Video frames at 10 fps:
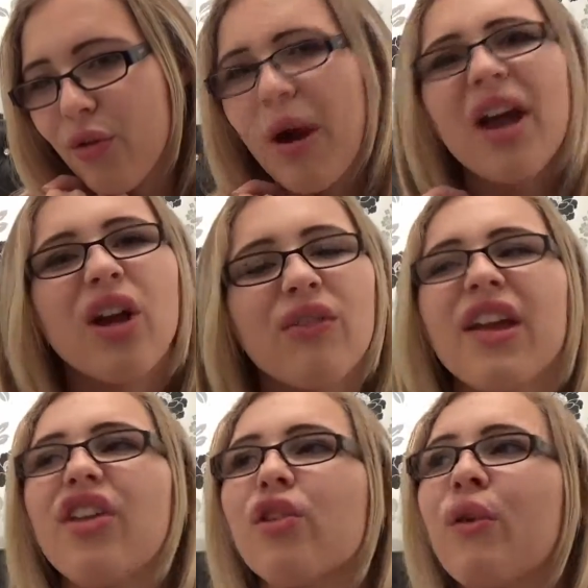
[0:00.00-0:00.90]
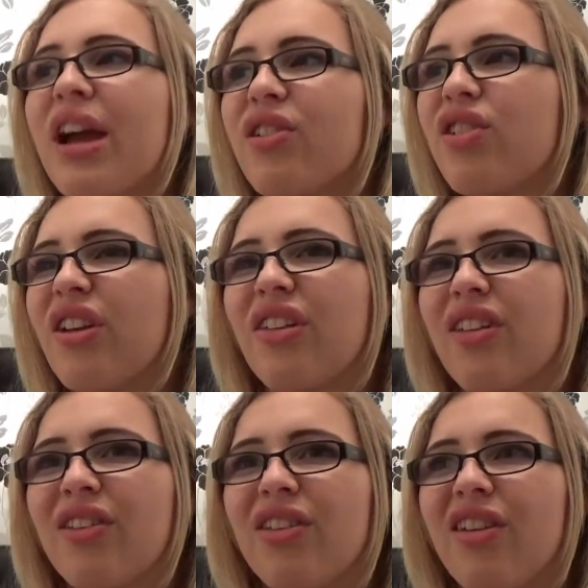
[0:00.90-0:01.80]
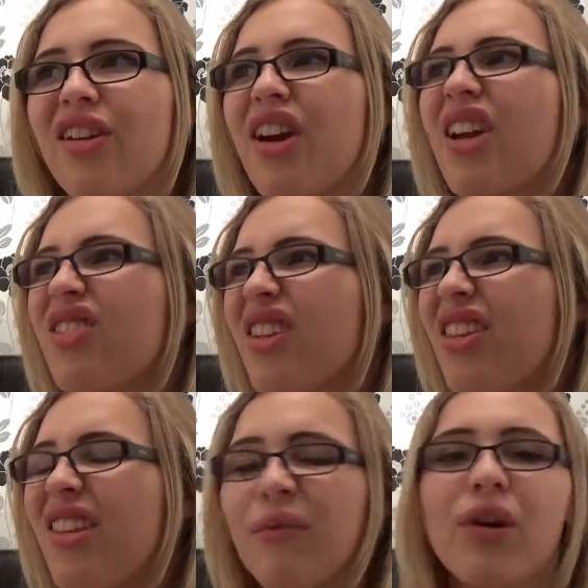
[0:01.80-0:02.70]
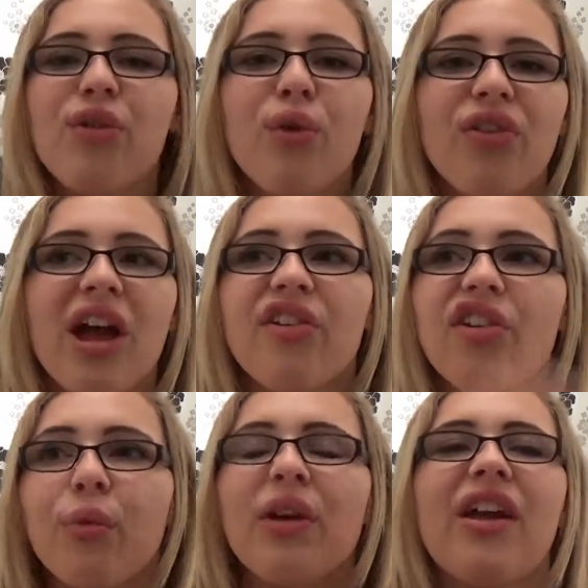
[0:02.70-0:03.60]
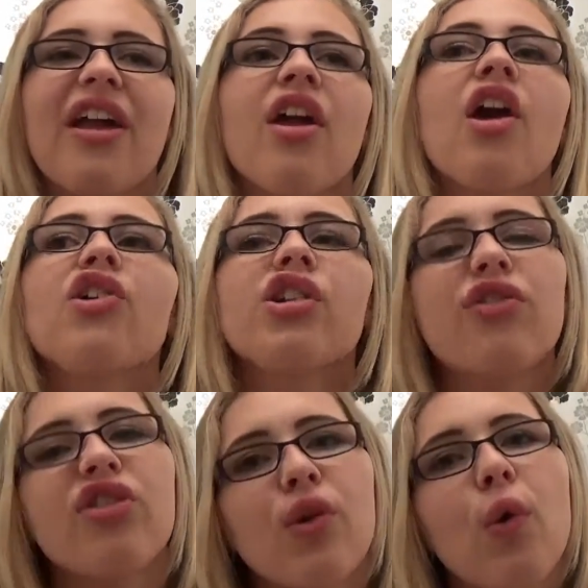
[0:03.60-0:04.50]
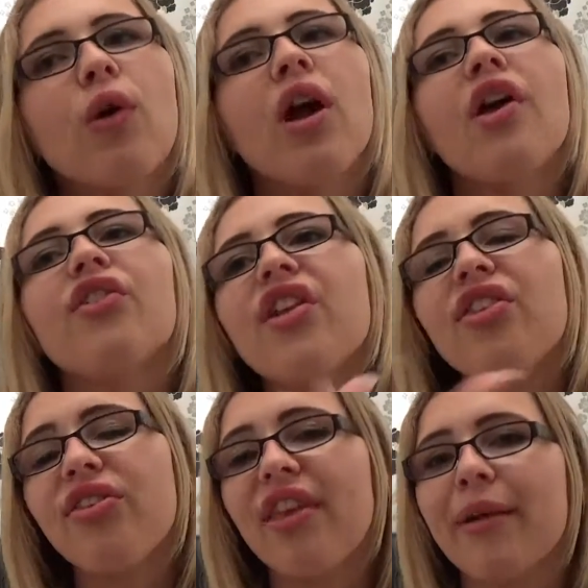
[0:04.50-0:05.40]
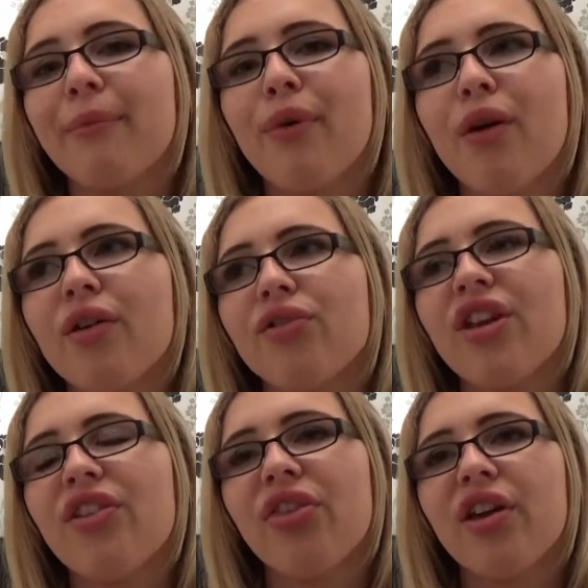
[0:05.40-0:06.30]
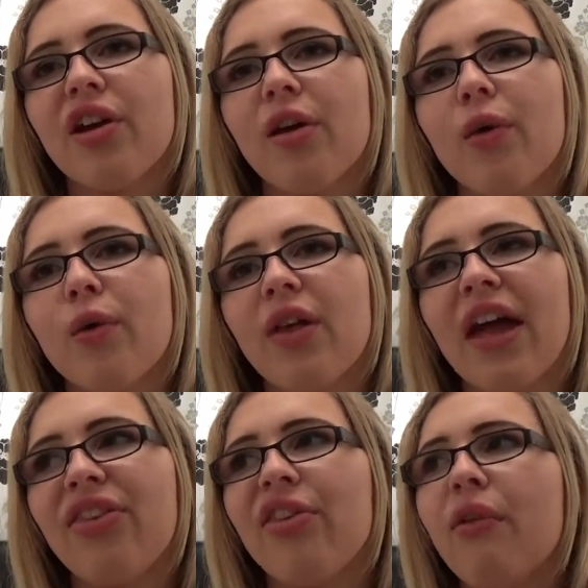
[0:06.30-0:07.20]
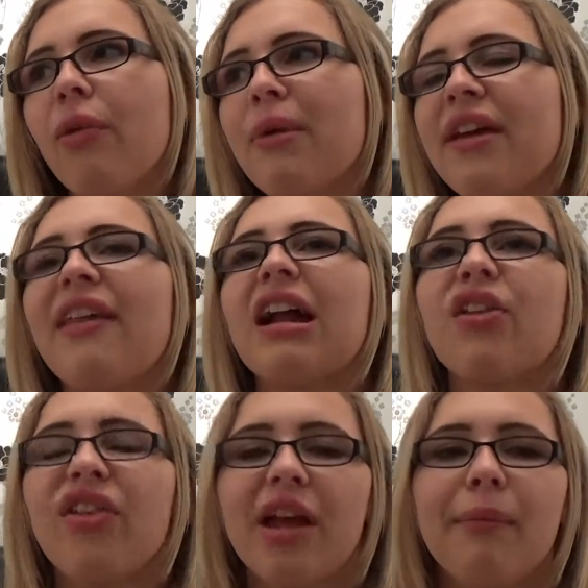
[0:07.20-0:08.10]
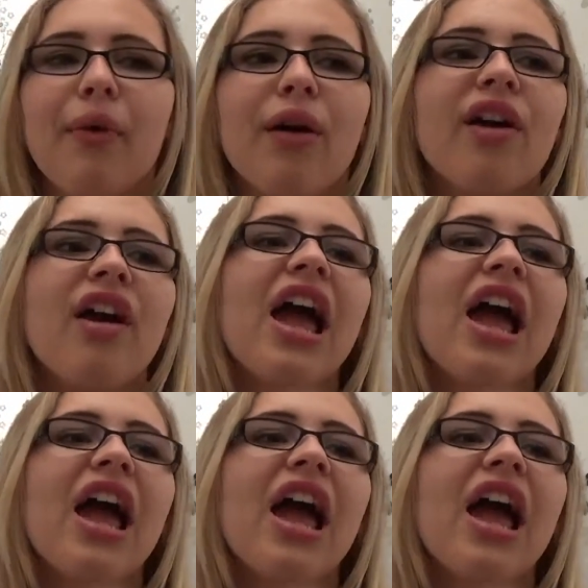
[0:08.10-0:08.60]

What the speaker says: I think it's Gretchen, I'm pretty sure it's that. She's a redhead, she's in New York, she's in the second book, she's the girl that ends up with a billionaire in the second book.